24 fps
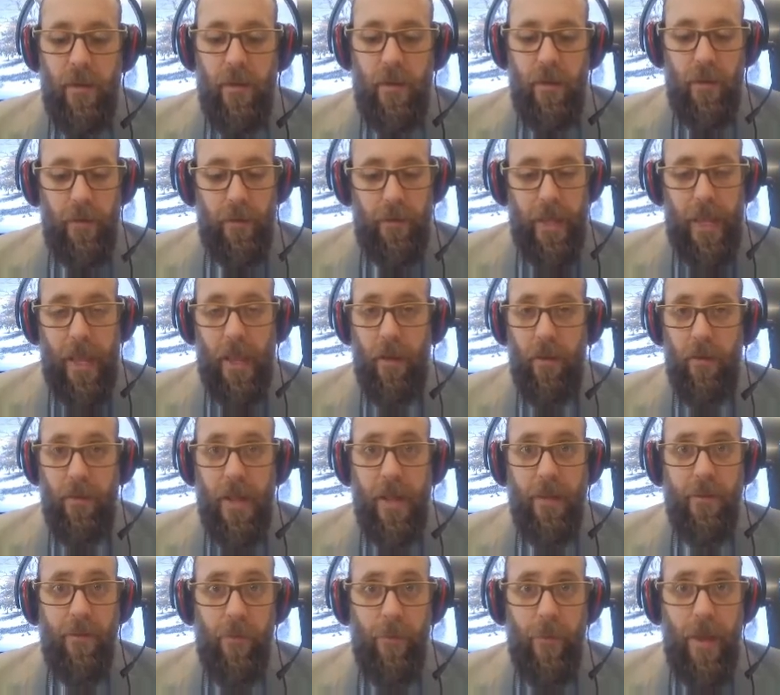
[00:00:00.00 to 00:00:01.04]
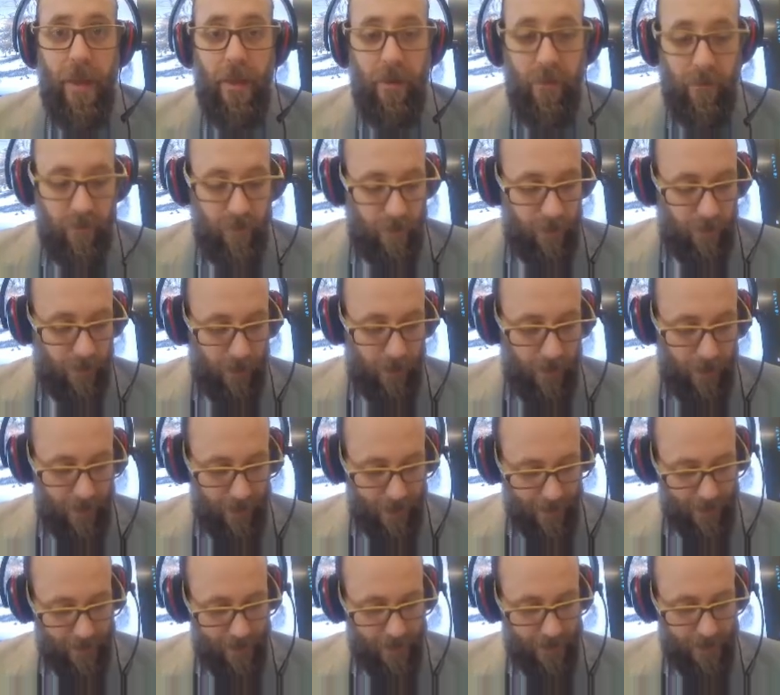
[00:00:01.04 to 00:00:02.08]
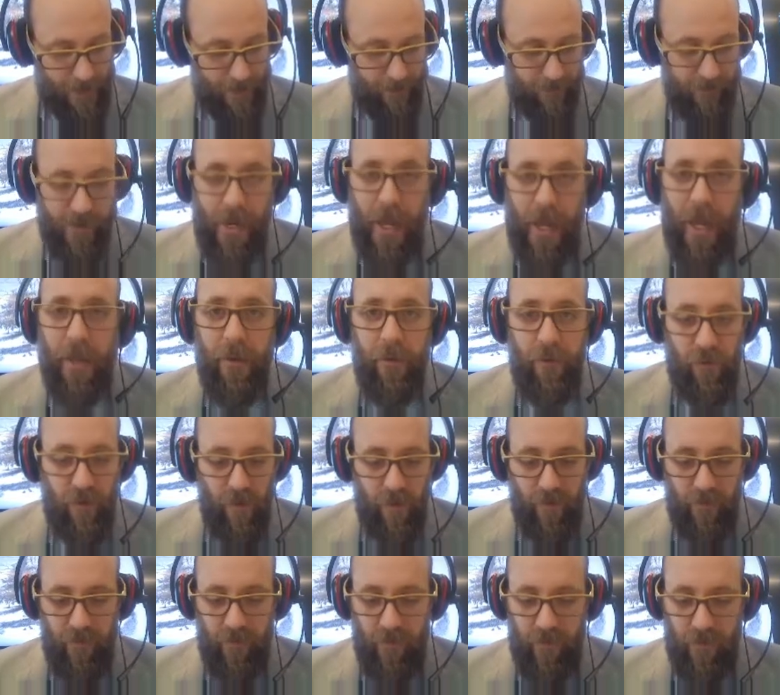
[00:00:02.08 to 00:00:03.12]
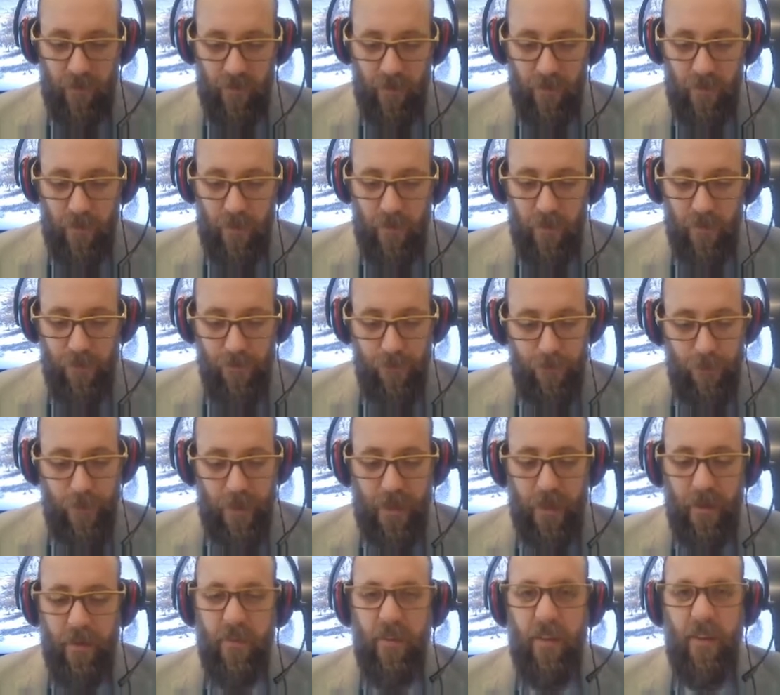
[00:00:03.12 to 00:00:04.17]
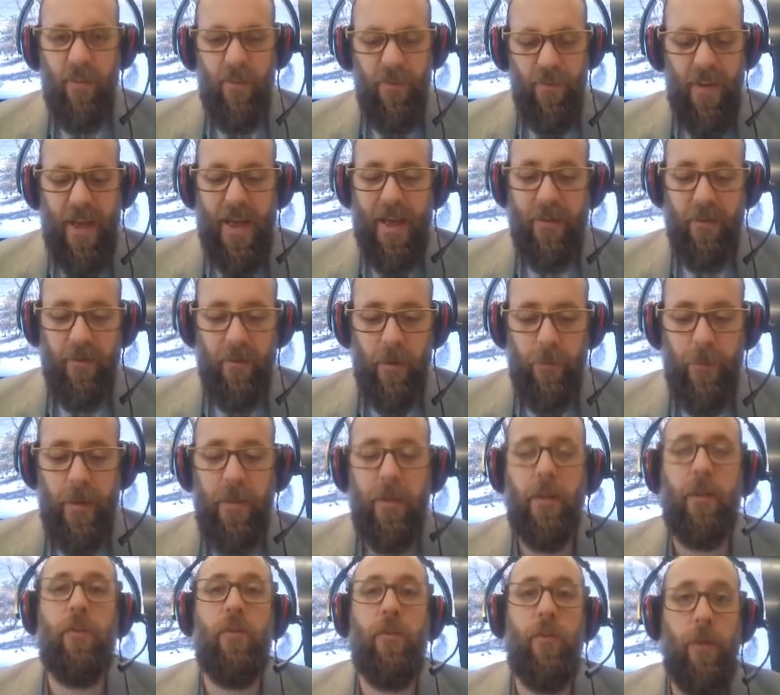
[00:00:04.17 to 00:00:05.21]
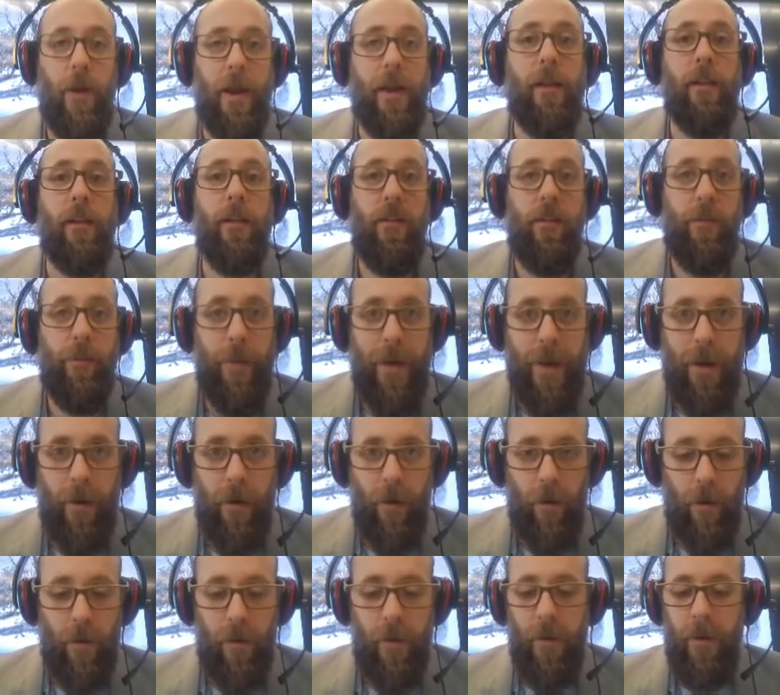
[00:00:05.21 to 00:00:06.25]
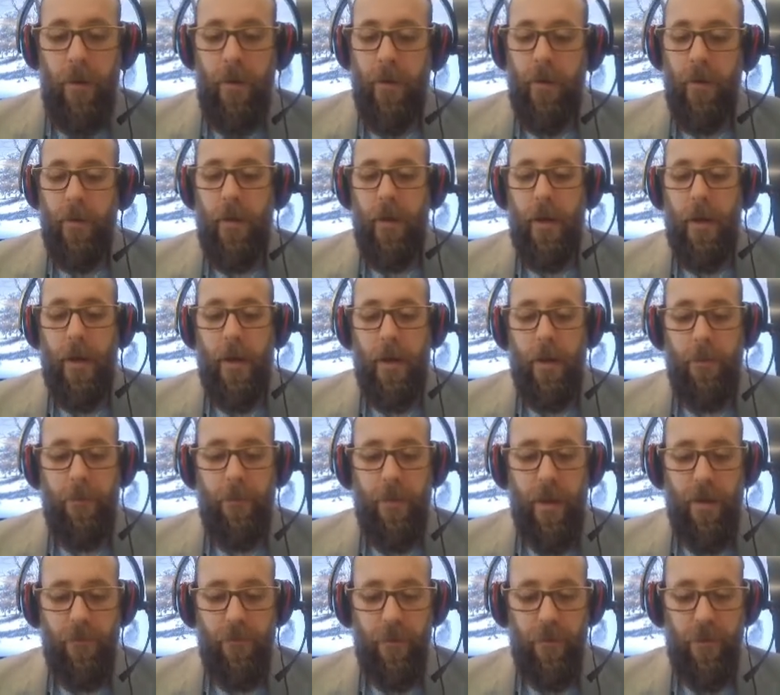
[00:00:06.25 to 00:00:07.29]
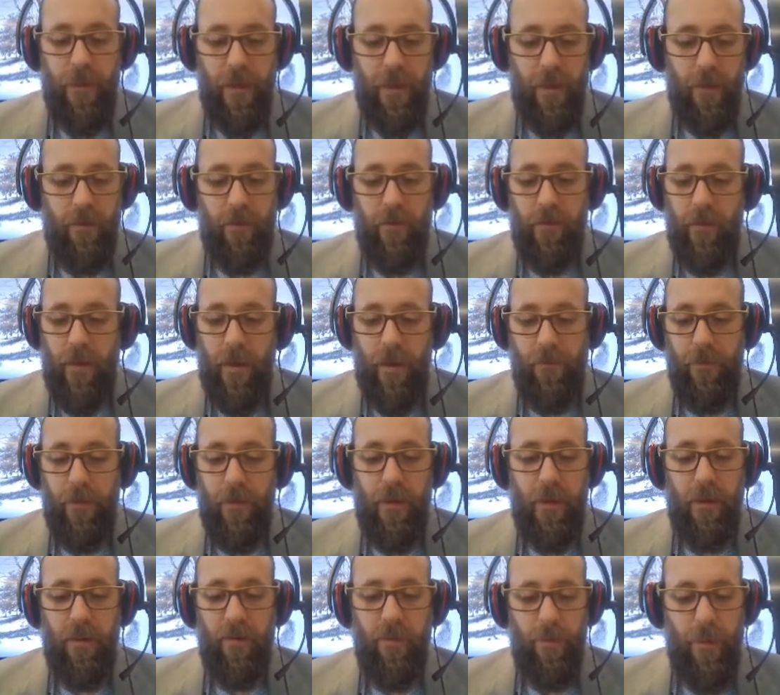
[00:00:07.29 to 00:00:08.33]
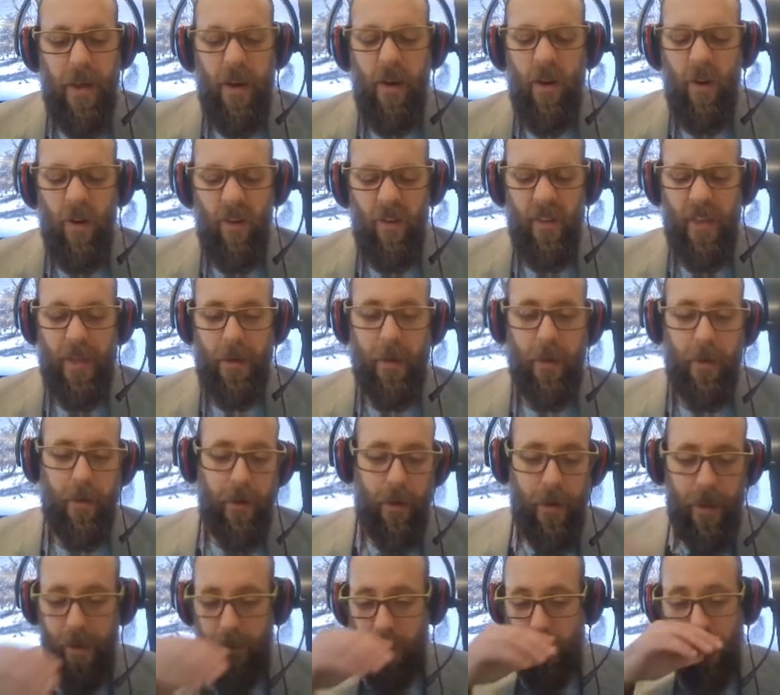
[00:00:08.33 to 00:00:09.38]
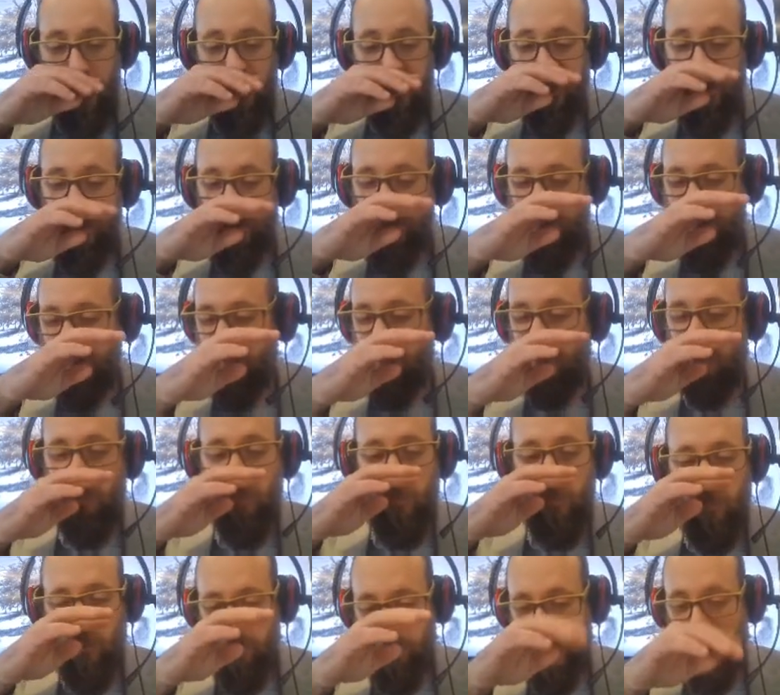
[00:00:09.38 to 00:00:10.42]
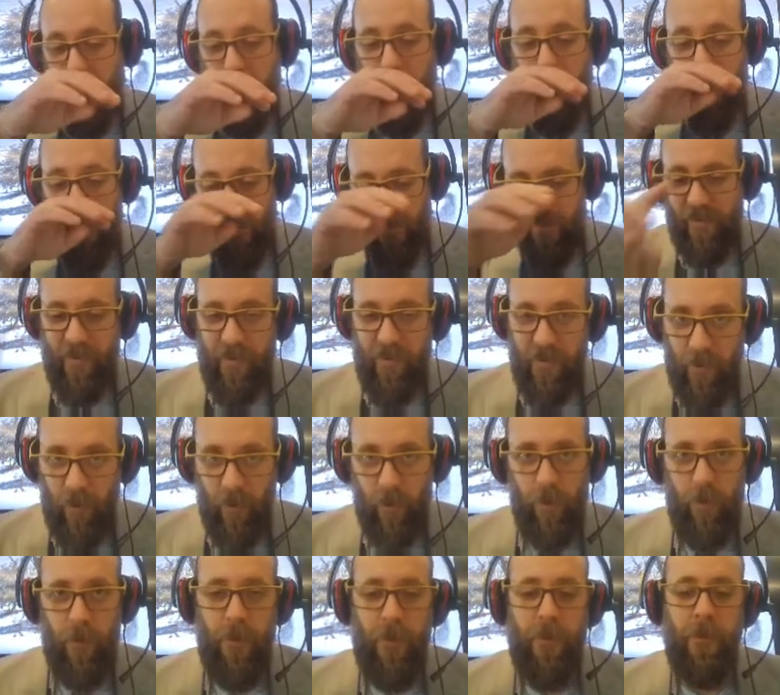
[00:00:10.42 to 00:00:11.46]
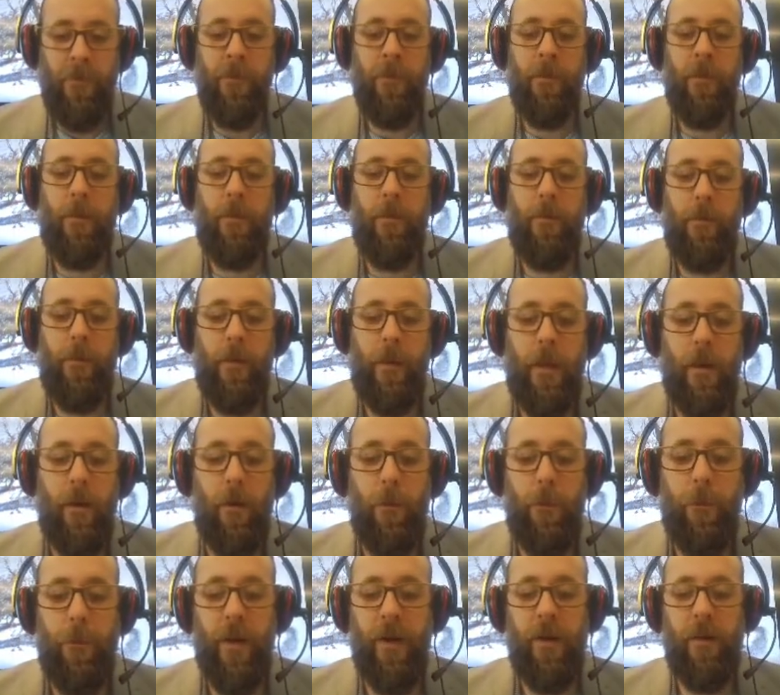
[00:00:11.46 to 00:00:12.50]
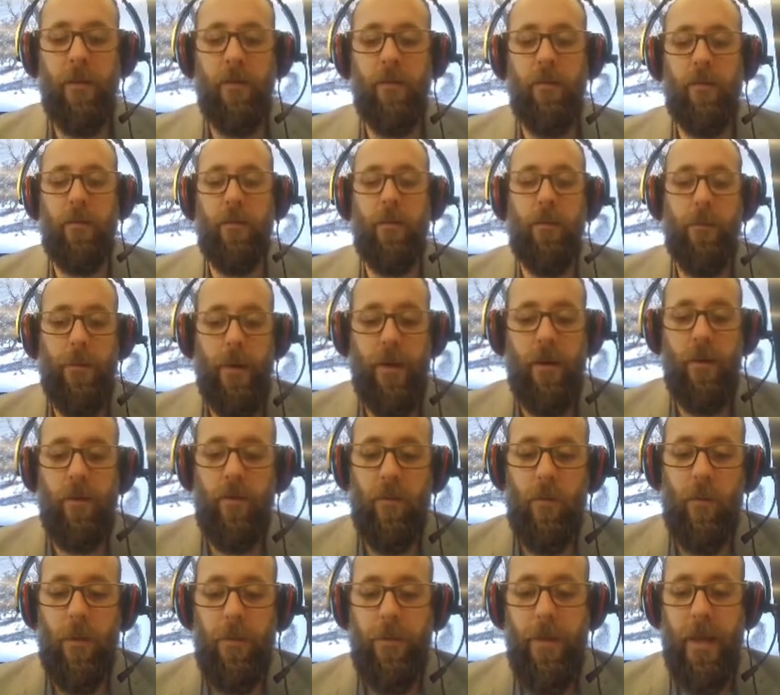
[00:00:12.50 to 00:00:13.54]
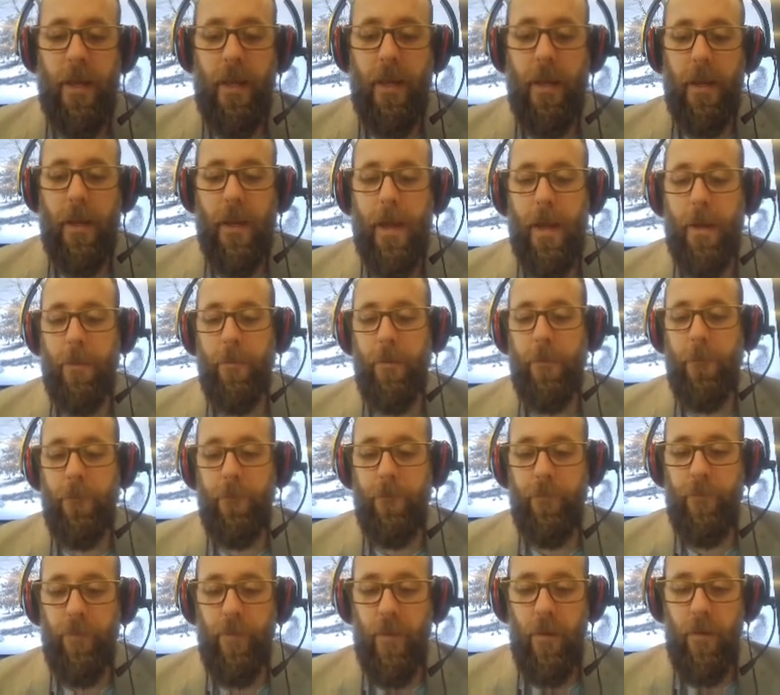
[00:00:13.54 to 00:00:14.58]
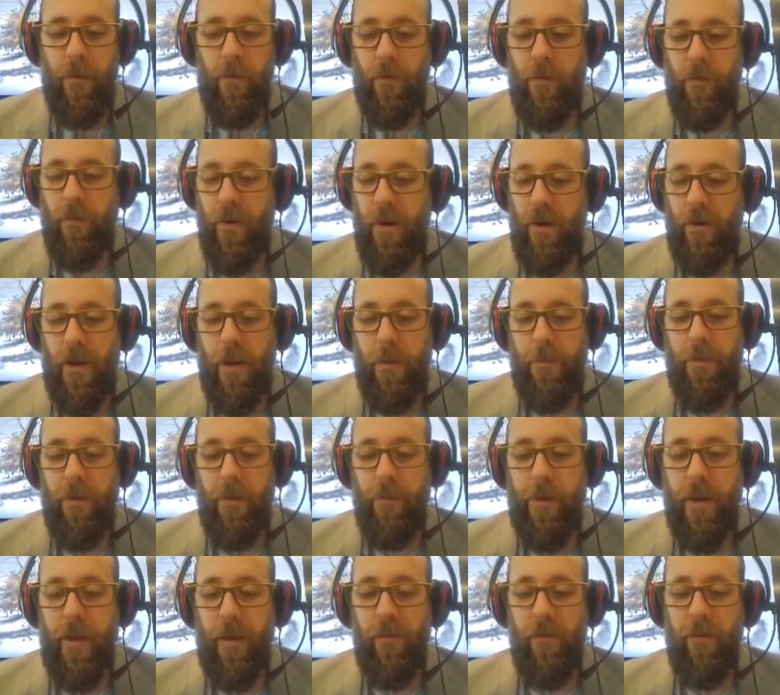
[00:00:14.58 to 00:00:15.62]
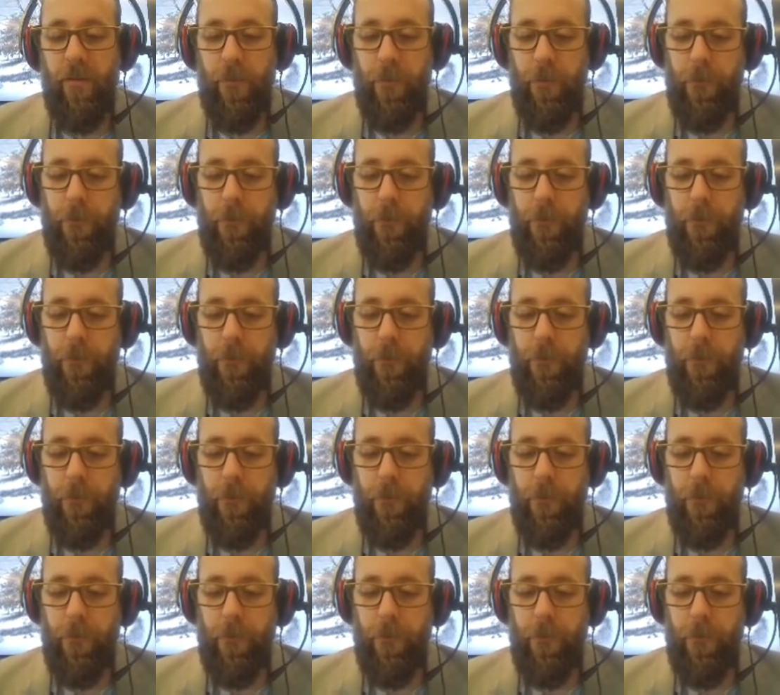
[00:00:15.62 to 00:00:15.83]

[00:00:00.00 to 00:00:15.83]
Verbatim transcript: Like, that's amazing. And it's not just because he's fast. I mean, the trail is better. Um, everything is everything is better. Like all the conditions are better, but still, you know, Buck is Buck is the one making it happen. It's the very top of the page.